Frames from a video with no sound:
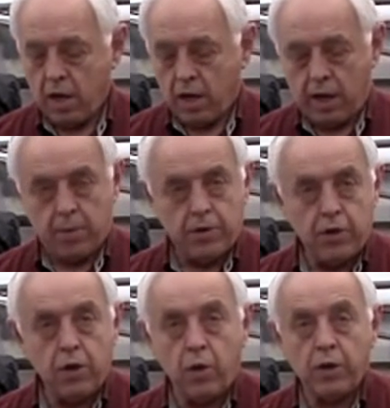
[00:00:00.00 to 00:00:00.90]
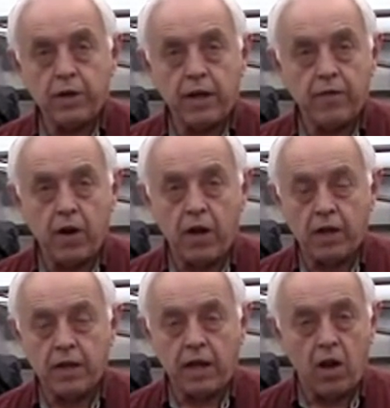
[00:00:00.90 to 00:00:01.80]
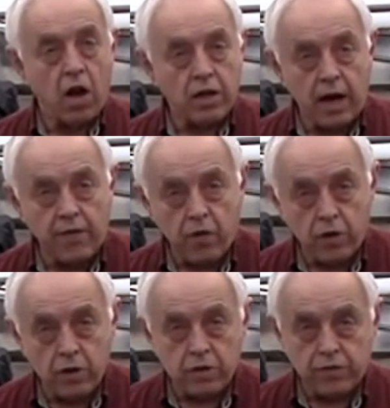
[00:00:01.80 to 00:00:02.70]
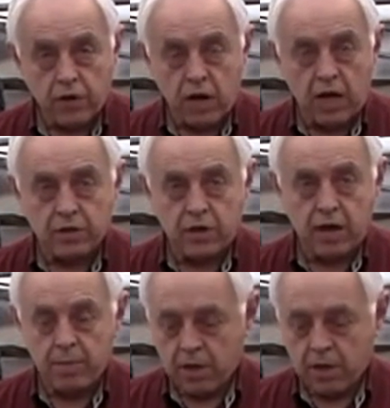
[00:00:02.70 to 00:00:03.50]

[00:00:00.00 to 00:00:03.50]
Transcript: And number two, it'd take a long time for it to use the fertilizer up.